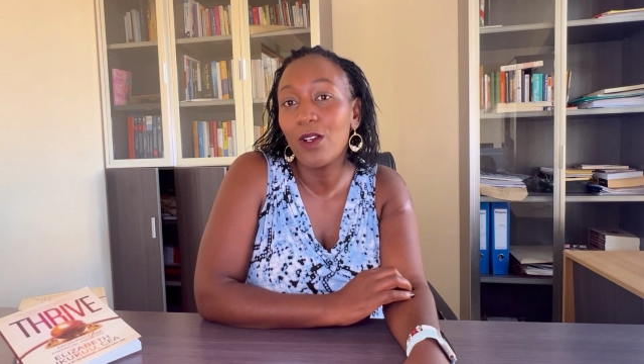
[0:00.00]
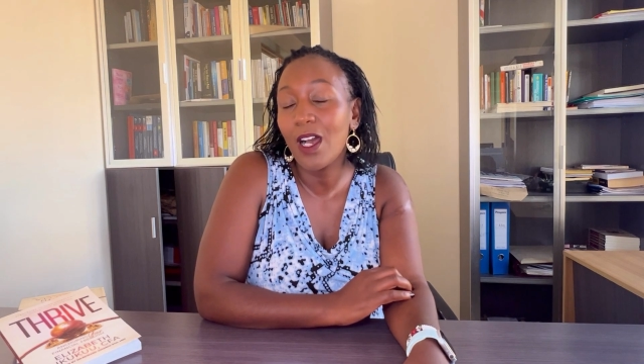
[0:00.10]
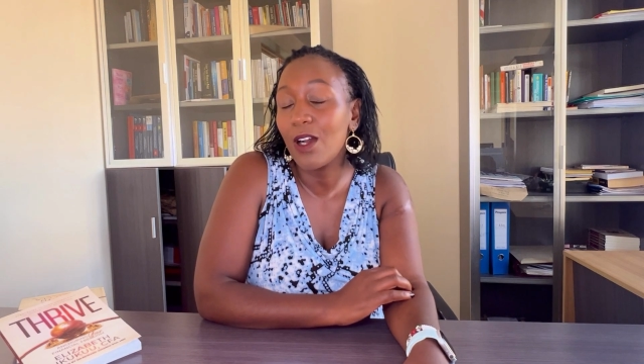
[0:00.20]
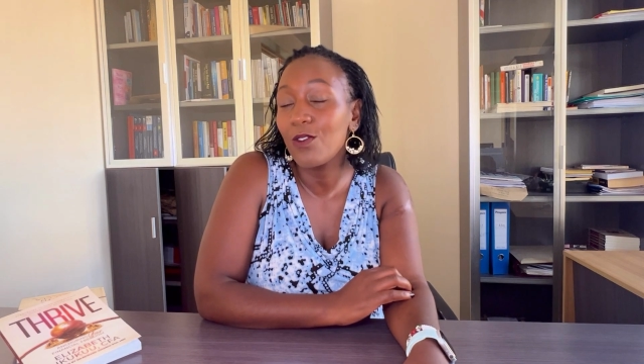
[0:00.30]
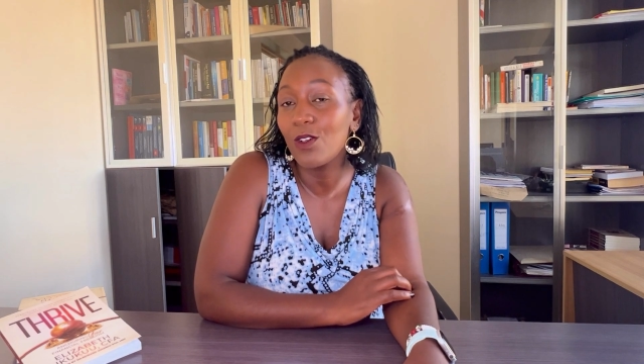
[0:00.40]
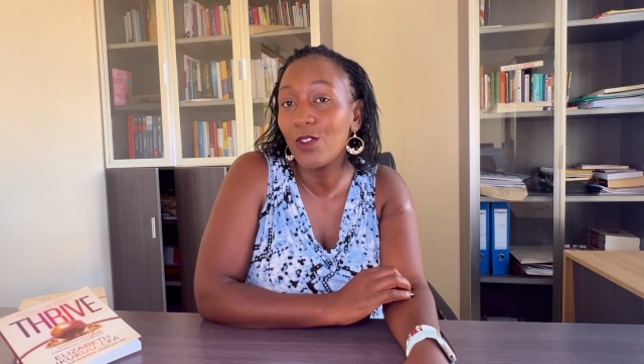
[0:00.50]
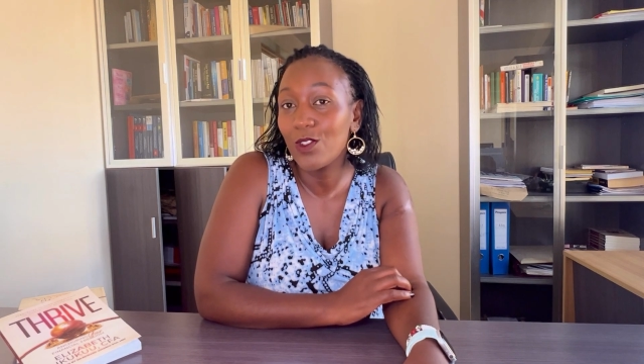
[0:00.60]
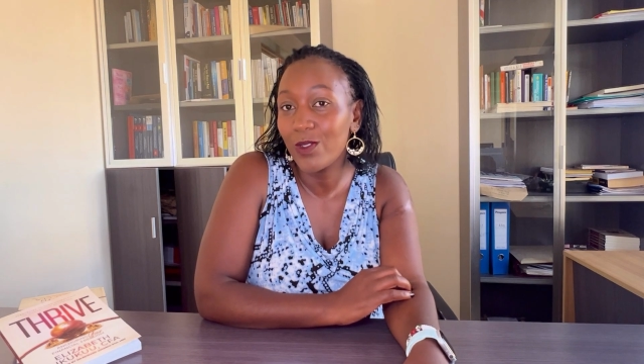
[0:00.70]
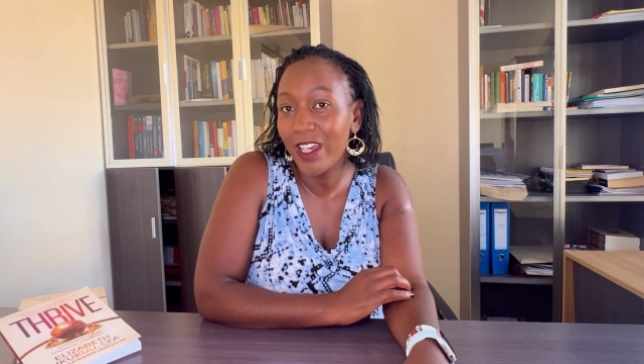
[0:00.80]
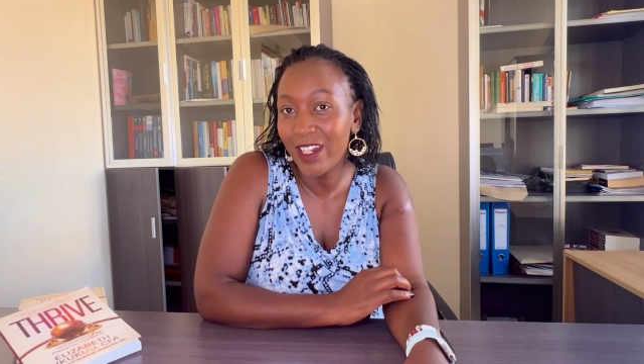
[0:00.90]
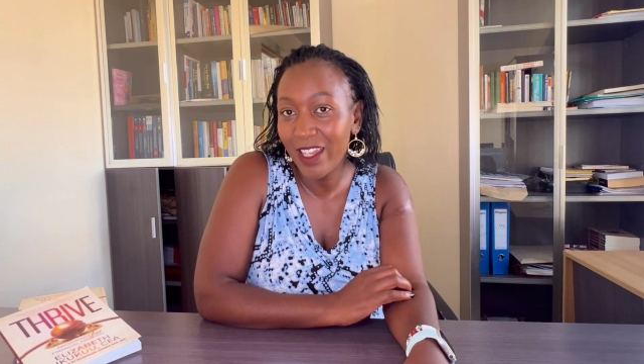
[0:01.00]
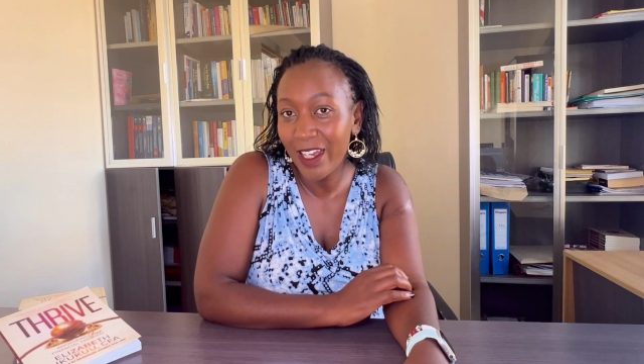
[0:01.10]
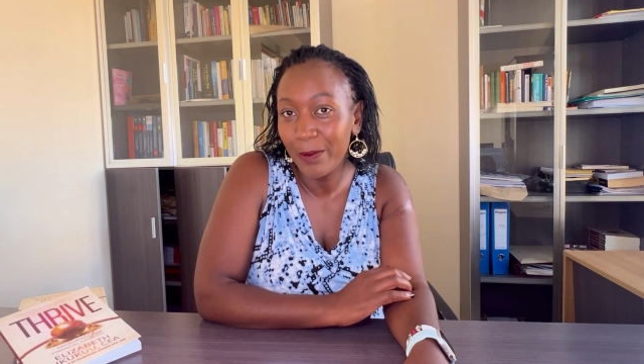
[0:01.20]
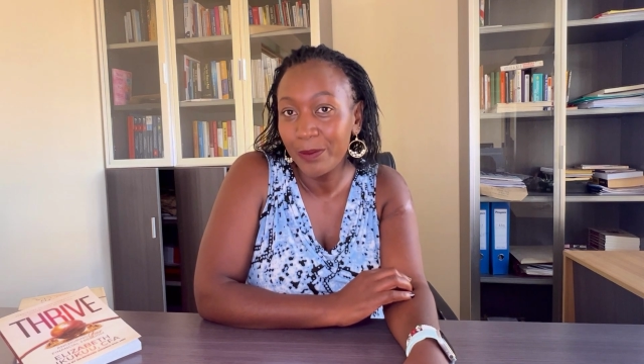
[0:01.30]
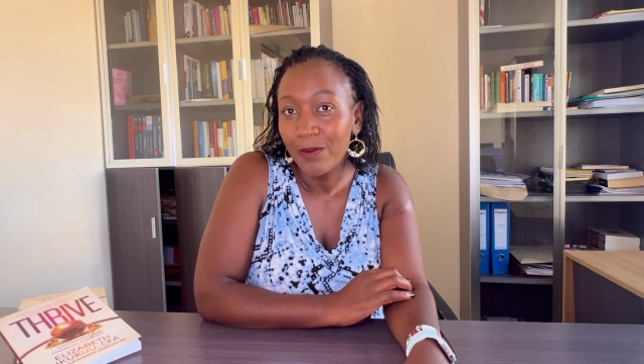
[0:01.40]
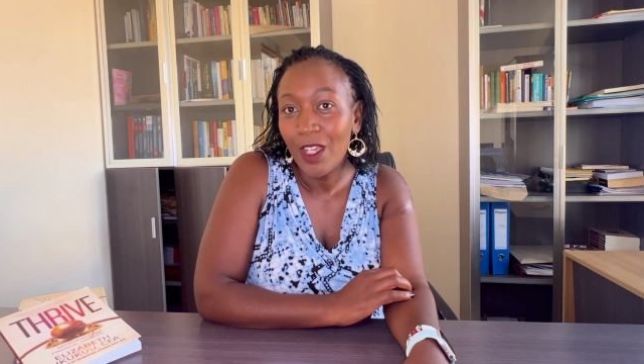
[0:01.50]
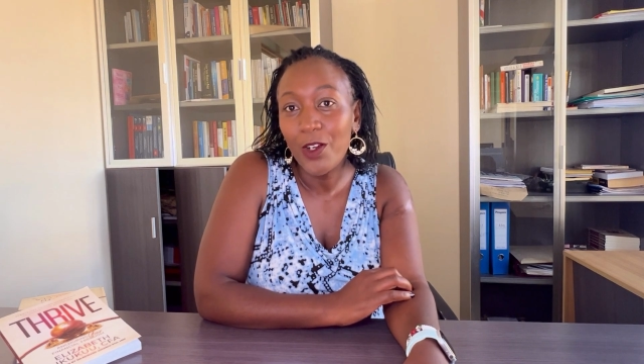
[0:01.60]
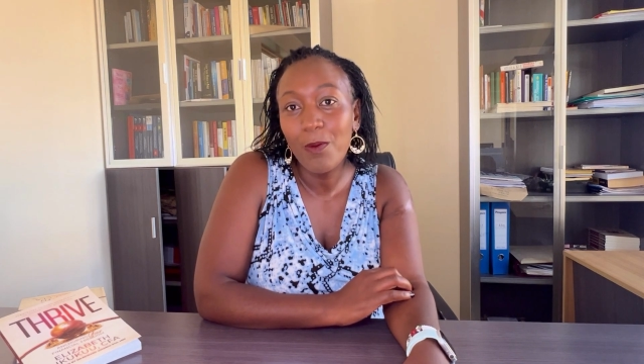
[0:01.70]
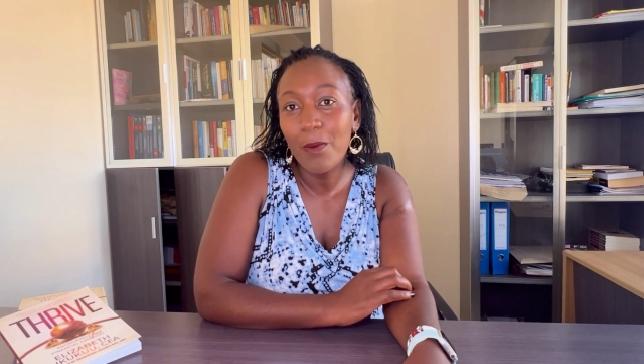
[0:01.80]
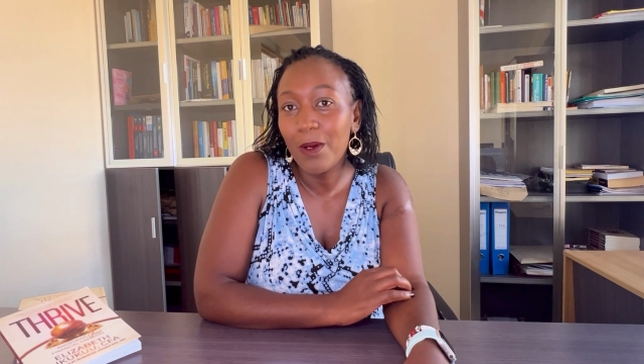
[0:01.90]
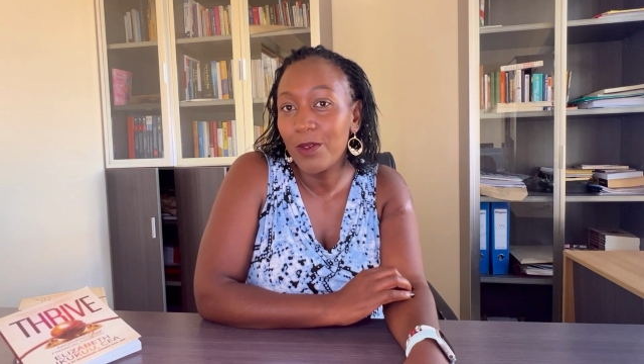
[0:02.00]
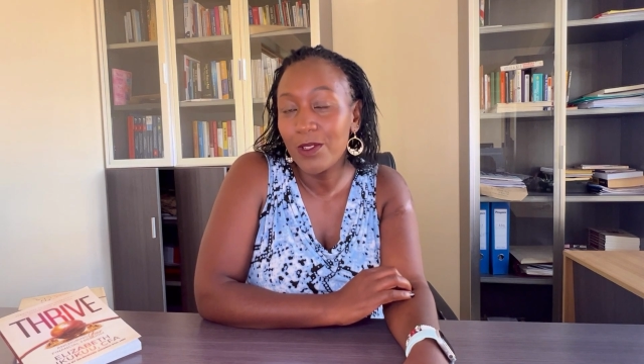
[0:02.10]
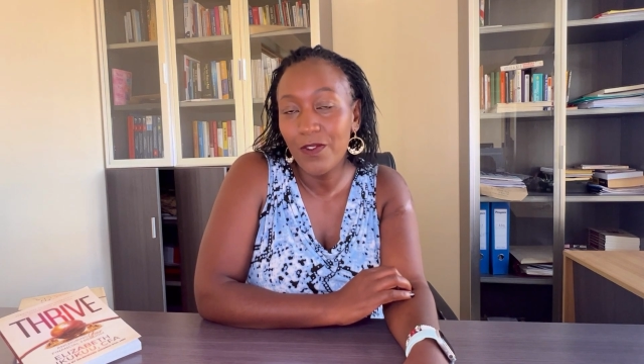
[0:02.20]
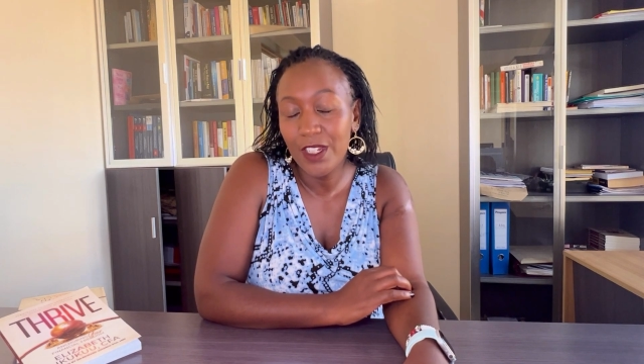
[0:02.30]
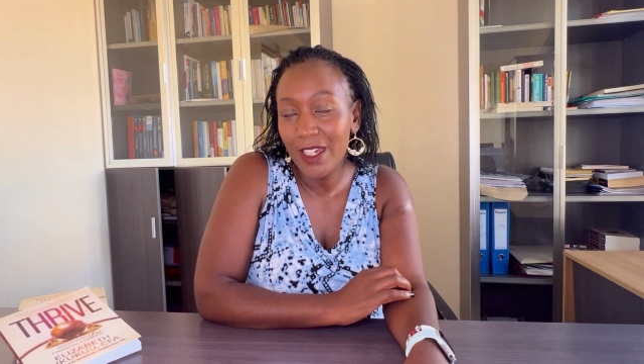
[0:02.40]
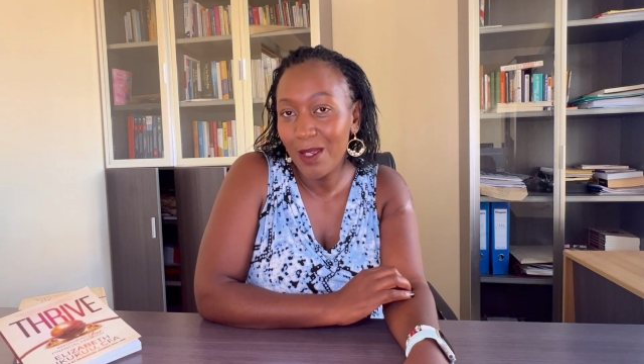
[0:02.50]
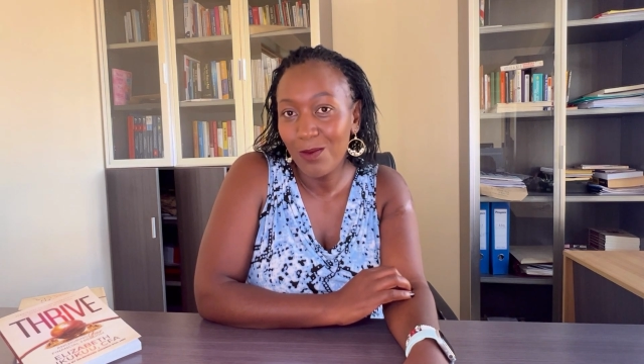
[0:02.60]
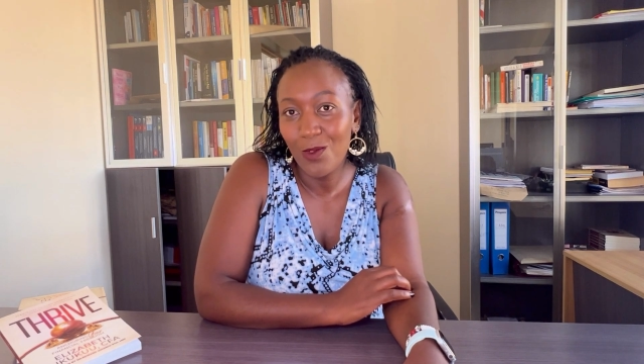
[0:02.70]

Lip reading: how you're going to get there. Remember, most of the time,